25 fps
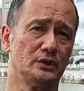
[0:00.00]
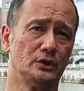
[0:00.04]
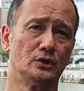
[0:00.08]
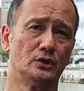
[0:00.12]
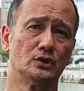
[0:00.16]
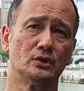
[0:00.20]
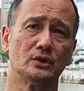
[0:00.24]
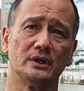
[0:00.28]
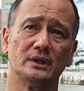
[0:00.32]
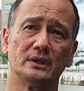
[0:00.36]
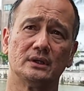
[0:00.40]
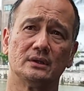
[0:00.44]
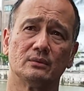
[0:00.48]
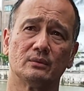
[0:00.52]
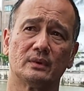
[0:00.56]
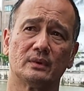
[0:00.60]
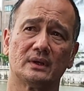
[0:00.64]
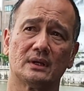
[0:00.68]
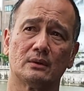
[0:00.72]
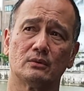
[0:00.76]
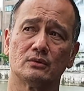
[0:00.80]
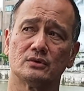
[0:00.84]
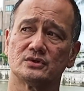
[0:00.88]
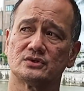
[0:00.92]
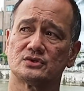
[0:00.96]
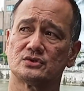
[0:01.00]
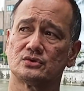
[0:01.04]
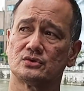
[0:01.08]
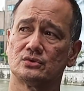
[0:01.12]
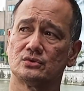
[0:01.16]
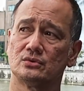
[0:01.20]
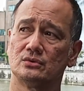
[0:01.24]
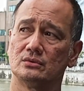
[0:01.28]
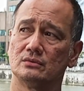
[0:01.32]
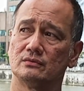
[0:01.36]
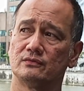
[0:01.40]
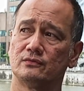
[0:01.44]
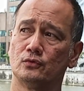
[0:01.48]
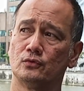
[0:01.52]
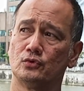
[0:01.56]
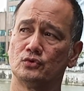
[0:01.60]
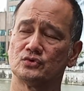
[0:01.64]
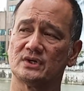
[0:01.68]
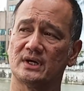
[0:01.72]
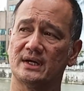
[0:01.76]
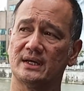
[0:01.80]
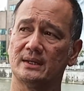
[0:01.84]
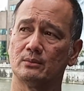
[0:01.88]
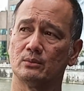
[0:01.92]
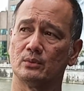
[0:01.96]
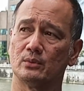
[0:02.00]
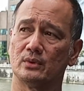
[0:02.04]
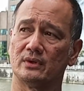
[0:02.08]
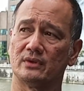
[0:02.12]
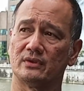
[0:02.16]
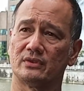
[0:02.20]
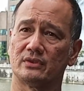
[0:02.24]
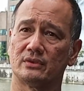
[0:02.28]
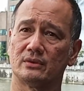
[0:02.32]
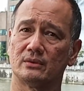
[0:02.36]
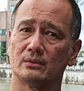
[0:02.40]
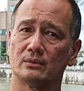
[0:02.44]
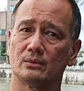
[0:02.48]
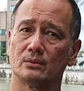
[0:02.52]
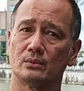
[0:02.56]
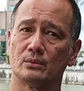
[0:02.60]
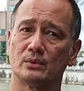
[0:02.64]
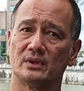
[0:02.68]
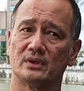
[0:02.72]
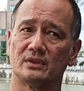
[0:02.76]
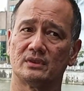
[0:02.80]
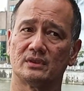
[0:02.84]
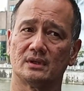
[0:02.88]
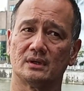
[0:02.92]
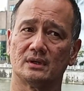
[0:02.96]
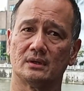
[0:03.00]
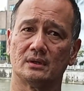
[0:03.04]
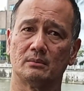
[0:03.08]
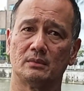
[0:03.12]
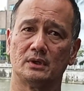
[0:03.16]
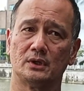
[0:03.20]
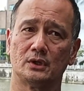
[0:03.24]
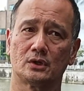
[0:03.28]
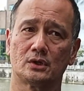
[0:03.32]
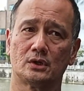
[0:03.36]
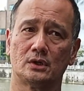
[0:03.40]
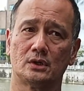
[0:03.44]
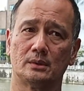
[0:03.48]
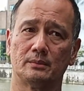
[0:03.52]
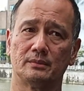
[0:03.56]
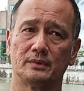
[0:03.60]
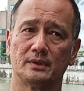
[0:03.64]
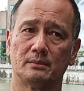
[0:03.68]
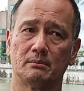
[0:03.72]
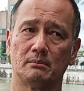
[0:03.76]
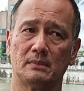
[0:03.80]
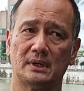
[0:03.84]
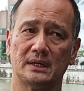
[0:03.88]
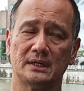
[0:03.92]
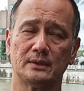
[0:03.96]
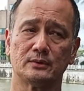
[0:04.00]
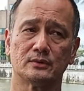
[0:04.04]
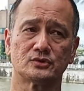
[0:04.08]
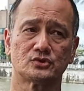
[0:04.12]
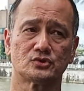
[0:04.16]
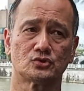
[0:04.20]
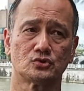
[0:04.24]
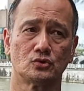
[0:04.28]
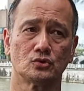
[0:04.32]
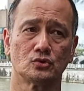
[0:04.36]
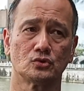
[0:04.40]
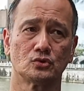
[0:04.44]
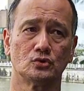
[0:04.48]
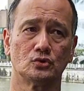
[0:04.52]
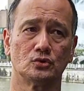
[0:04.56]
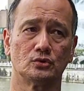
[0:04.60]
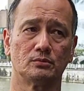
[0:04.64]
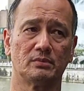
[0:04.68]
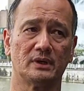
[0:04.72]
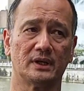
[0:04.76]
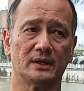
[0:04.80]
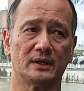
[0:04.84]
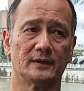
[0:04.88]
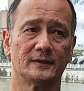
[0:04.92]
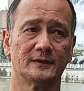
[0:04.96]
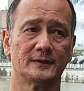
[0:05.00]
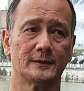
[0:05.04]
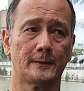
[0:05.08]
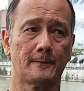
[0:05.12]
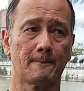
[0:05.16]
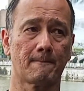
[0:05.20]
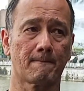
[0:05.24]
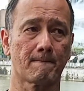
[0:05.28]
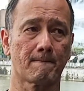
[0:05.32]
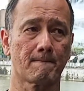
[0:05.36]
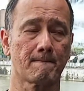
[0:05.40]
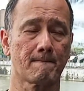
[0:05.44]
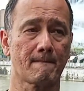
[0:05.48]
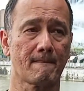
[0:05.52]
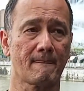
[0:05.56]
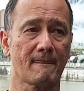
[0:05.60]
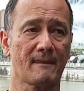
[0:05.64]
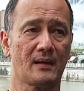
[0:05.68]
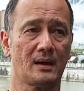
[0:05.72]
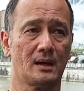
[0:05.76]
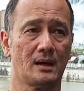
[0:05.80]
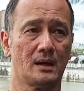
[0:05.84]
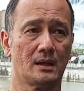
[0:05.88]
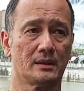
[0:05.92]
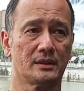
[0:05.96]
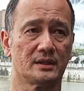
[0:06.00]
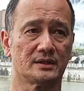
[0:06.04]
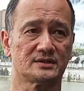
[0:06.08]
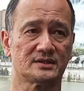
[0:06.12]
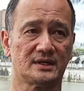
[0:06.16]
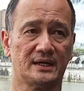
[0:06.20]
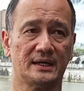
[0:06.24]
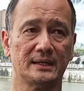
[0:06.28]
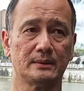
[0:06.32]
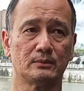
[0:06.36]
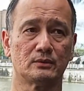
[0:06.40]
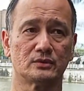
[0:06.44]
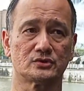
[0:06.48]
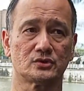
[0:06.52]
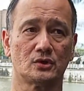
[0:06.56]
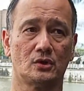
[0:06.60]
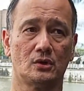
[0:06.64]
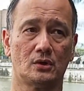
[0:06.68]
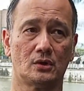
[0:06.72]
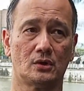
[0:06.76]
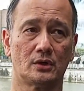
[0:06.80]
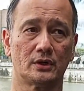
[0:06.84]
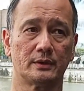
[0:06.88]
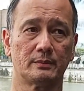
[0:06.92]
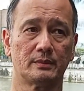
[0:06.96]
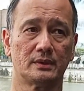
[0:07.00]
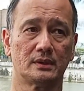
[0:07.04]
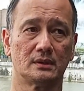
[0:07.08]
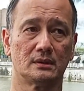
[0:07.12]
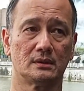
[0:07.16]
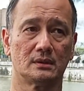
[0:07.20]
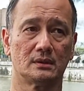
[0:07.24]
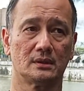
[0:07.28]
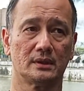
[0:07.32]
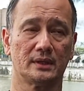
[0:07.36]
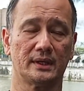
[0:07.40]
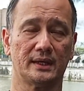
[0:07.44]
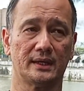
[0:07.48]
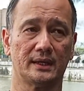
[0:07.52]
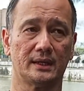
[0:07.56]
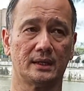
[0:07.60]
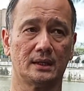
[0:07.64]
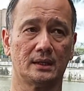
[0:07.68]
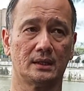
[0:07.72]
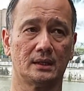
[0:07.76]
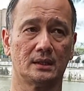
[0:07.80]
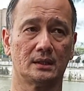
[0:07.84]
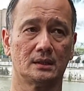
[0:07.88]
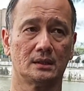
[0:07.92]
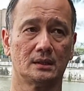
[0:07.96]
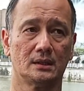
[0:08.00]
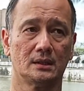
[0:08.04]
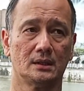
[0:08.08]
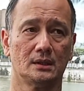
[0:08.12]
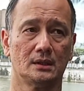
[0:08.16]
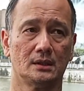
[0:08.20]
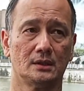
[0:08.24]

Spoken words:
When I was full time with MediaCorp, the money was so good, but the time was horrible, and